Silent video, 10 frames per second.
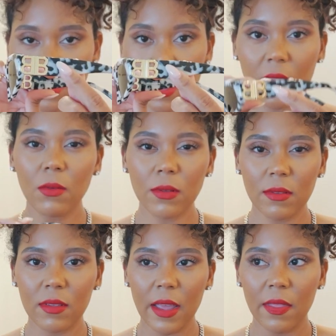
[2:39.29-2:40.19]
And I will
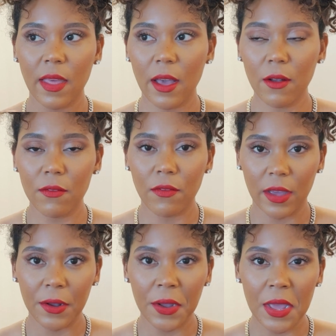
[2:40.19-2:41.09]
say they are
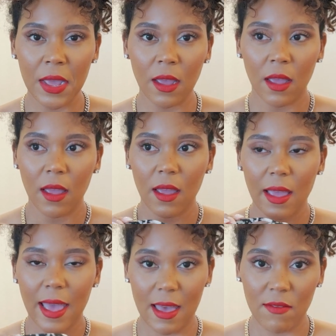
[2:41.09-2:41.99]
very
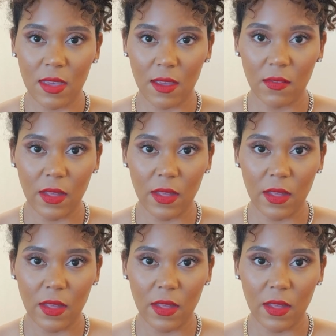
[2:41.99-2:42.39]
heavy.